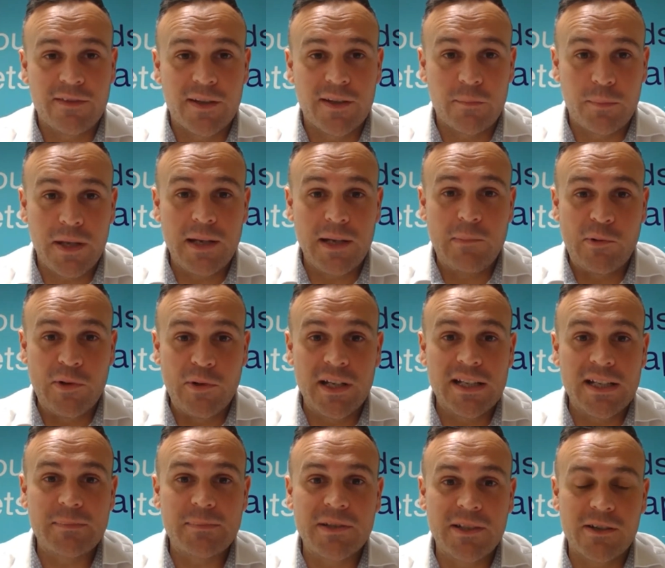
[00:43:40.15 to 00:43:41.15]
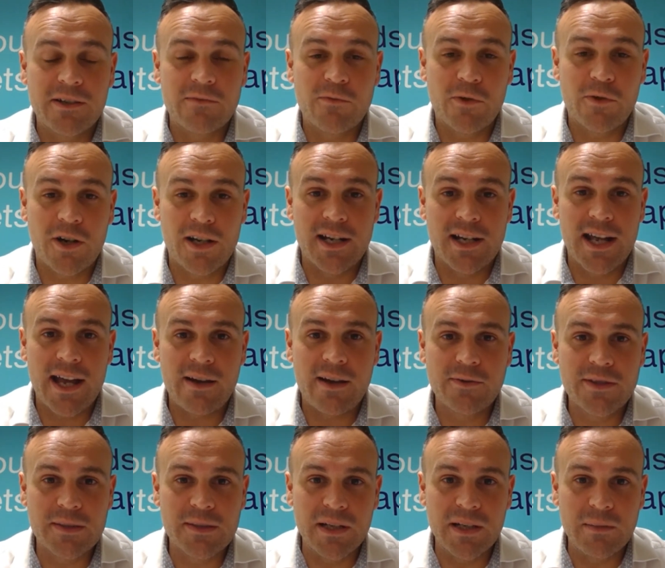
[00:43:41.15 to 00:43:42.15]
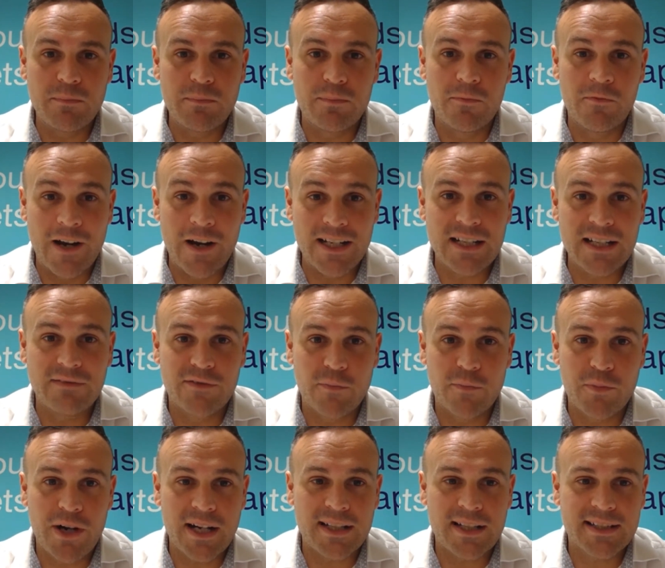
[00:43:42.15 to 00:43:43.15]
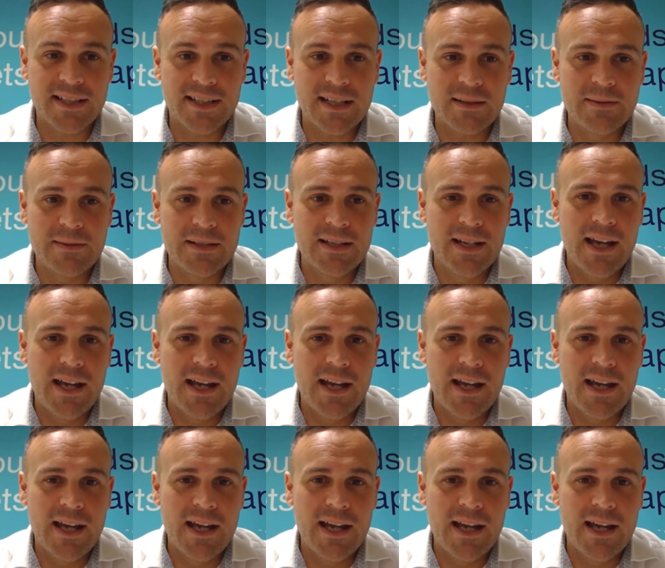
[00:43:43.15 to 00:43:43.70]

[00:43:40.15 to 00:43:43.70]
that people need to be doing right now to be ready for Brexit.